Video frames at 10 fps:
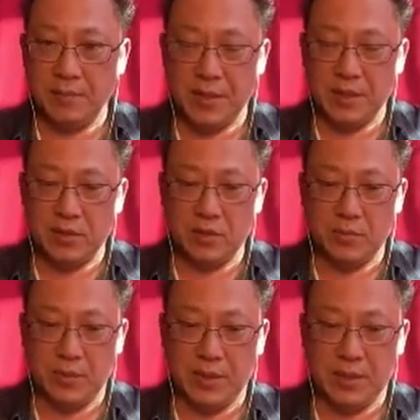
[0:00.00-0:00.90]
It
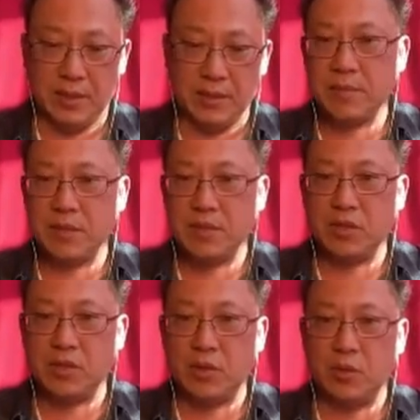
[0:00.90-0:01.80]
could be
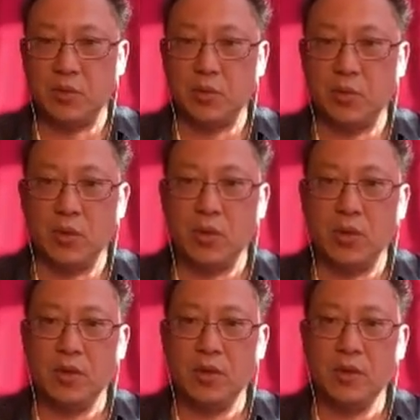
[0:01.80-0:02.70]

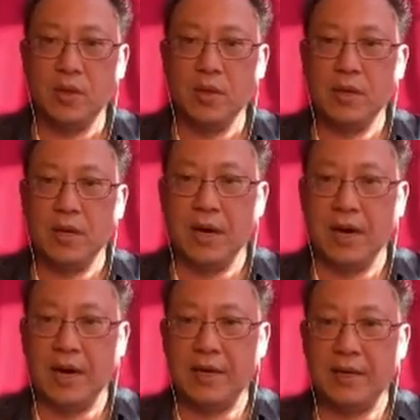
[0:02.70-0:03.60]
school
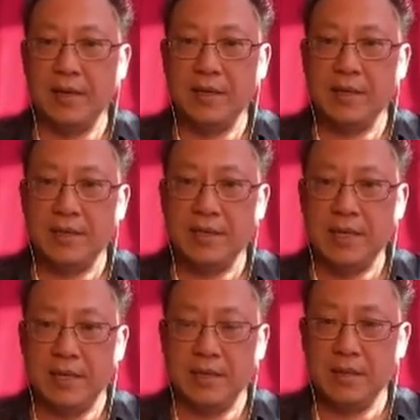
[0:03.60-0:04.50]

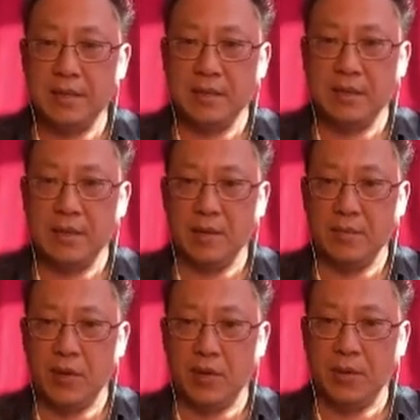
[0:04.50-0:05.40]
ID
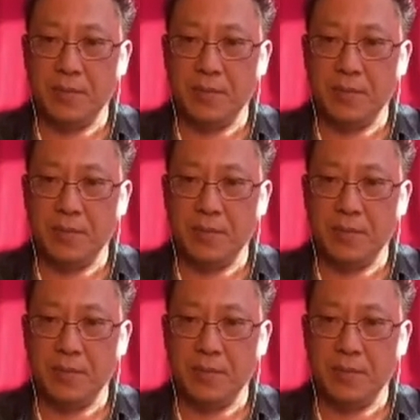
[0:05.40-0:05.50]
number,